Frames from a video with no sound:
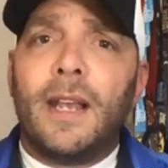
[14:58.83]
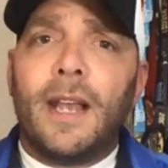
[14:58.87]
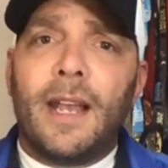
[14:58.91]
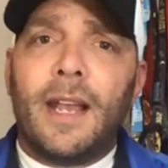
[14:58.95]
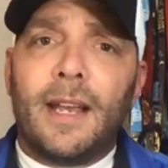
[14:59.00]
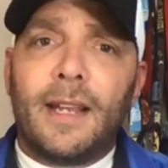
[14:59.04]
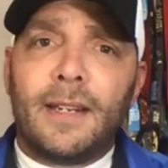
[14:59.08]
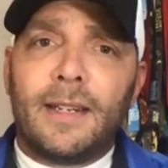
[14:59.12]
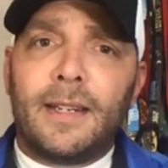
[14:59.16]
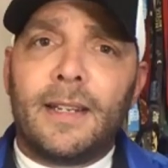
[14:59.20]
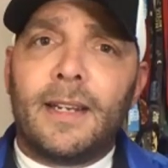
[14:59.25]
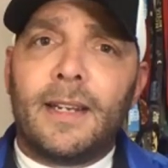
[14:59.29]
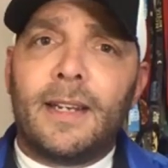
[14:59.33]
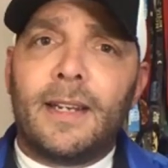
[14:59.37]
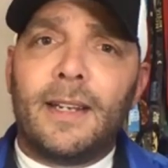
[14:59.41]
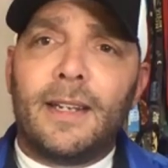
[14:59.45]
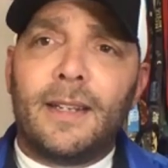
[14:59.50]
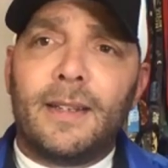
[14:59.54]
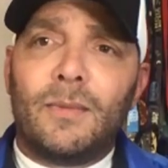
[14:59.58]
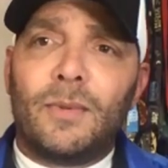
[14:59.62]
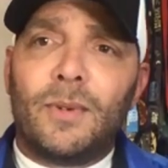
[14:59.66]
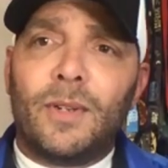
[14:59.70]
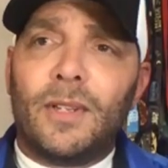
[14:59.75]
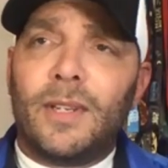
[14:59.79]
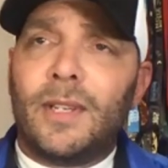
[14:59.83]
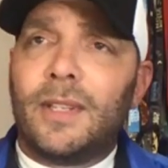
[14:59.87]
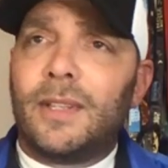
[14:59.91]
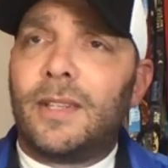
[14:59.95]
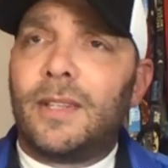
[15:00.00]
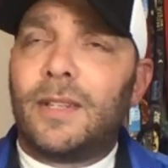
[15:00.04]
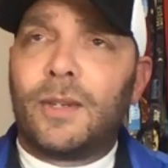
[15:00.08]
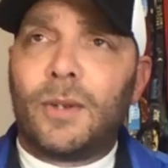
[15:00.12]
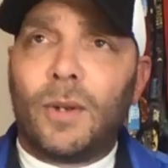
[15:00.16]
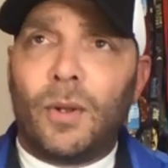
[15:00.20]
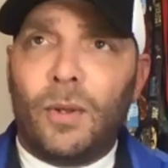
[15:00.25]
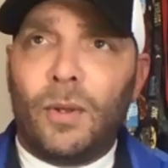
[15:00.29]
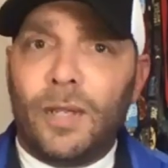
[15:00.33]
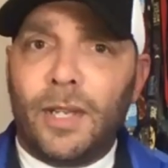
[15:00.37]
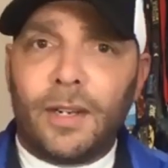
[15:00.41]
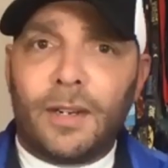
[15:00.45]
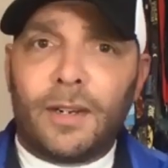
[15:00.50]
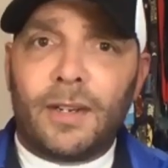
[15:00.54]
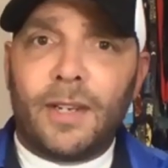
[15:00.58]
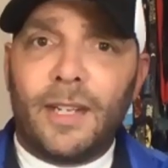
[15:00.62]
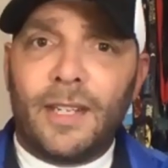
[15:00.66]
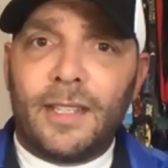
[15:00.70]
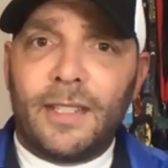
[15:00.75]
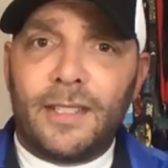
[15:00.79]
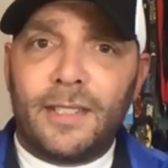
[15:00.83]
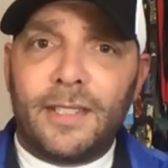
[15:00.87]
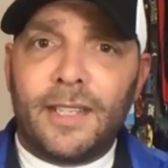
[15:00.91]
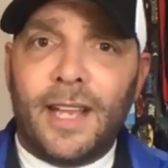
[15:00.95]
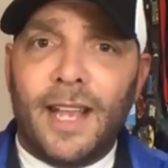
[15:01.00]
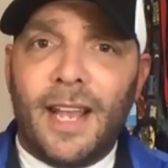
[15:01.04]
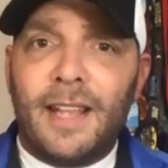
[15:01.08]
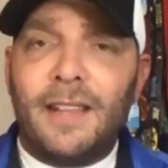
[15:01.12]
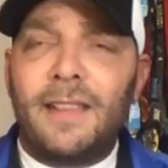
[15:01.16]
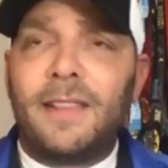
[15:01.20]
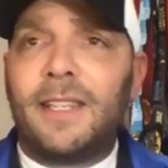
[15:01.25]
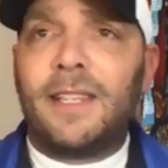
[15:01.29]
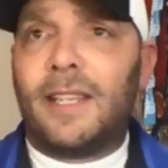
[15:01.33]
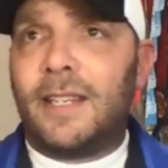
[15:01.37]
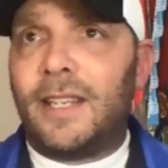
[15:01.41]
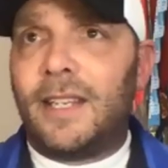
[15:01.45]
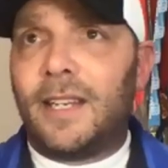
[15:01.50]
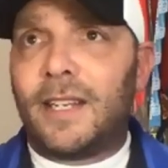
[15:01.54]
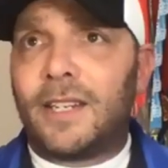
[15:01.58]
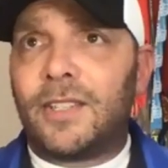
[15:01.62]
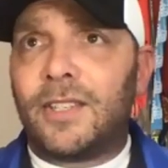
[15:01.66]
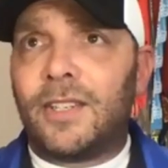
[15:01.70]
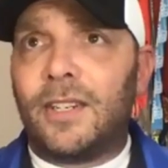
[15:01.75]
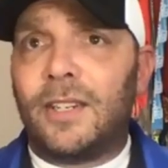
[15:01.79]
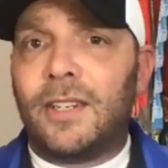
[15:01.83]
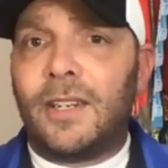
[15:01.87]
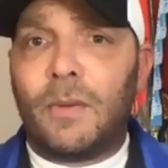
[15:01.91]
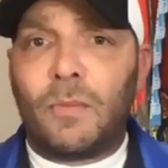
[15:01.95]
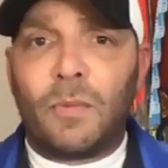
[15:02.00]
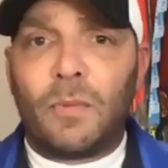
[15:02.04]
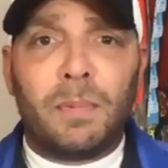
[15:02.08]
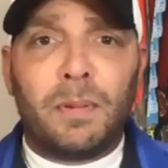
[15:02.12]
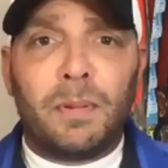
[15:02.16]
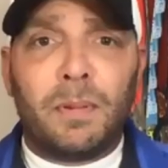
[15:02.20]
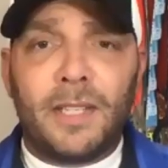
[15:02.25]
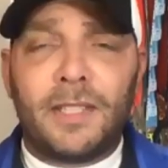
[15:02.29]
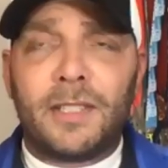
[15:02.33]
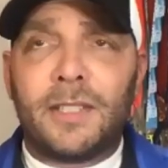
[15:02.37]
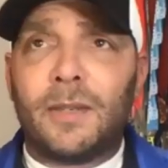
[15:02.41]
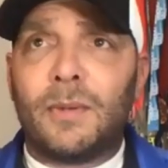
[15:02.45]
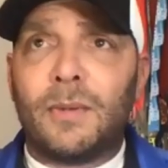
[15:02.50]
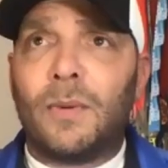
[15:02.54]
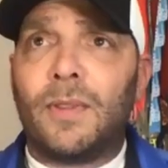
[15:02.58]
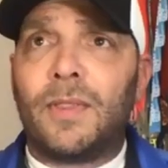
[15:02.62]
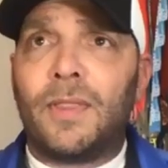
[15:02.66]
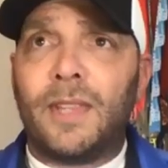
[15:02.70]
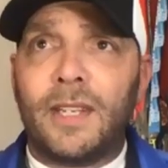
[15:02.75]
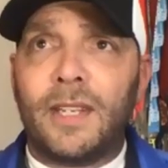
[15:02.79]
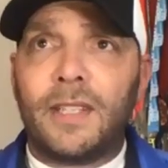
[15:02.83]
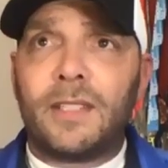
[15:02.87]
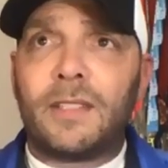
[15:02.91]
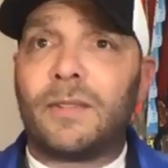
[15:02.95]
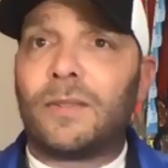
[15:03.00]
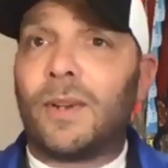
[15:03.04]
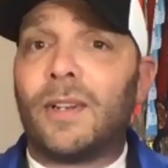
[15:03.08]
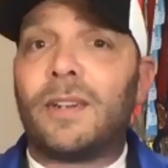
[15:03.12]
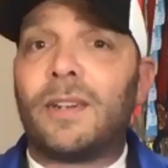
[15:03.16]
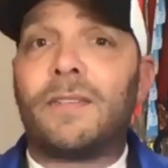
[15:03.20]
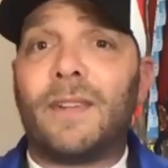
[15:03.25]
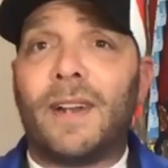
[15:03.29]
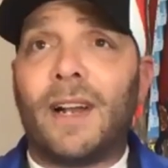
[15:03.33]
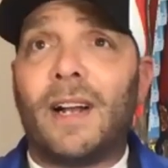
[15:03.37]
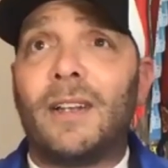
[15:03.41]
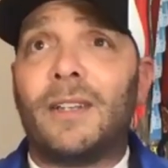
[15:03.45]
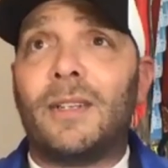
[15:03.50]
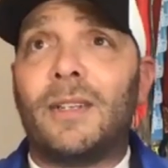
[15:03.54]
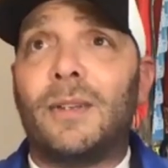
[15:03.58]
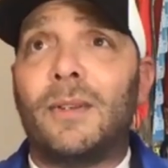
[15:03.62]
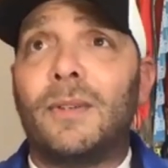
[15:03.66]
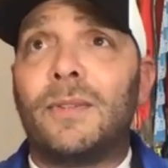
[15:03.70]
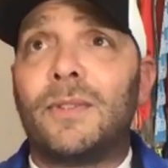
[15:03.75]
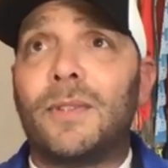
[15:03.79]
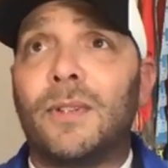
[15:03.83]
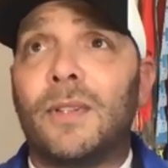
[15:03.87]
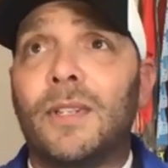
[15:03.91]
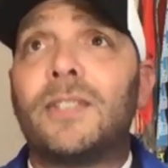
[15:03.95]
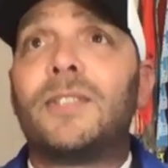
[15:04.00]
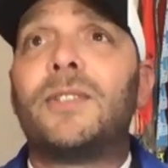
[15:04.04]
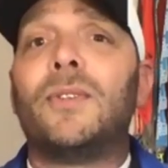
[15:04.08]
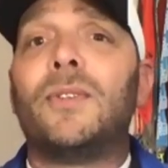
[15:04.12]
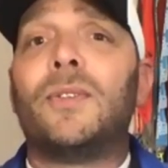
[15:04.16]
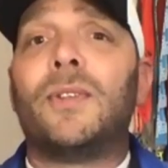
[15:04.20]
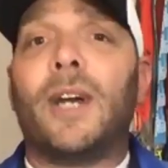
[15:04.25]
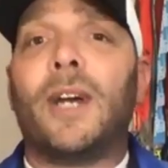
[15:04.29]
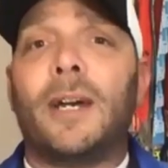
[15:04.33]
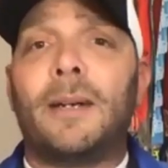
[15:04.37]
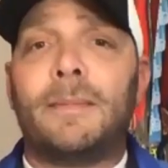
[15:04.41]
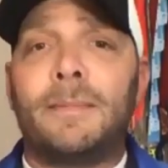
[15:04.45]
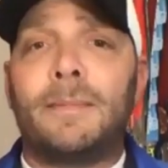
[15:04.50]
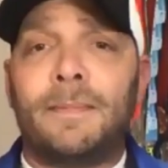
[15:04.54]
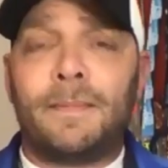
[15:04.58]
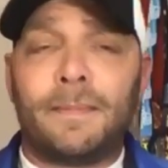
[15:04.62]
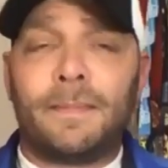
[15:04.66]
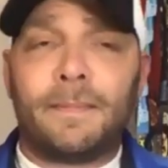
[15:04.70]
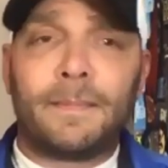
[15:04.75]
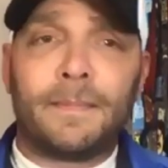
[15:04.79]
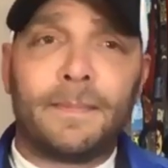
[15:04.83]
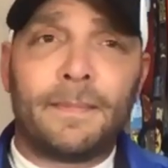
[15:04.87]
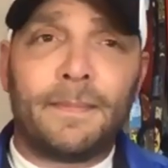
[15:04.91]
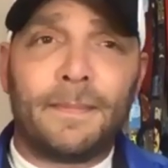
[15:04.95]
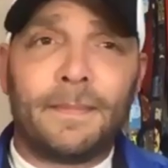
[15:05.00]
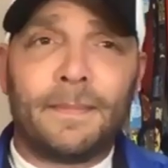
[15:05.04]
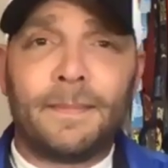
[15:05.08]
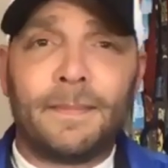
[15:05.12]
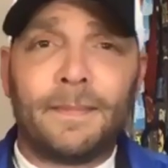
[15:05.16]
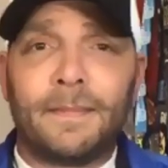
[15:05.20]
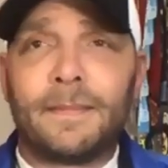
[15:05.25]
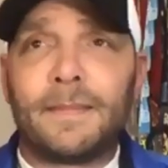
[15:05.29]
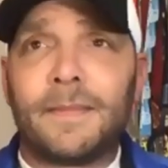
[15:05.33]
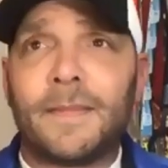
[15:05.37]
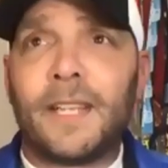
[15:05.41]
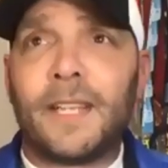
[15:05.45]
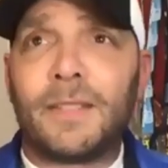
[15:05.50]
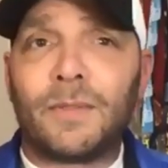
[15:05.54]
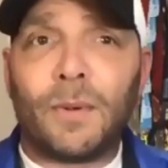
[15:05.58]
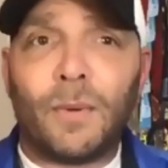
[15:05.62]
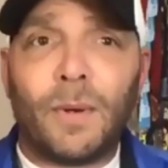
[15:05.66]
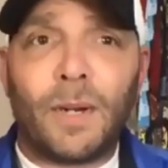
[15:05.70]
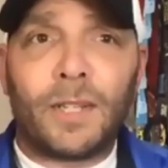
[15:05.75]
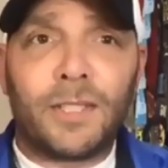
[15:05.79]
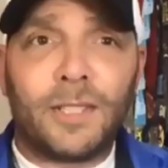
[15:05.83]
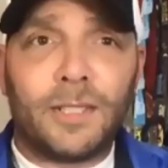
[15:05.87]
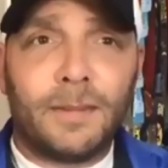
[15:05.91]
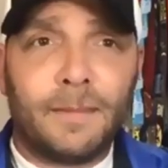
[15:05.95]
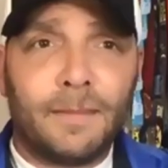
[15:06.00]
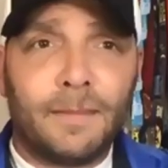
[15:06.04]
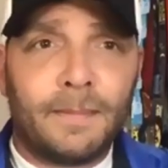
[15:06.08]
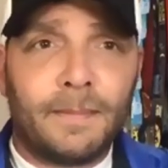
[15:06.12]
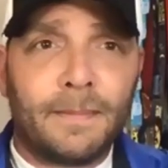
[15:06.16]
And really, the goal here is to end addiction and replace it with things of greater value. So let's do that. Thanks for watching.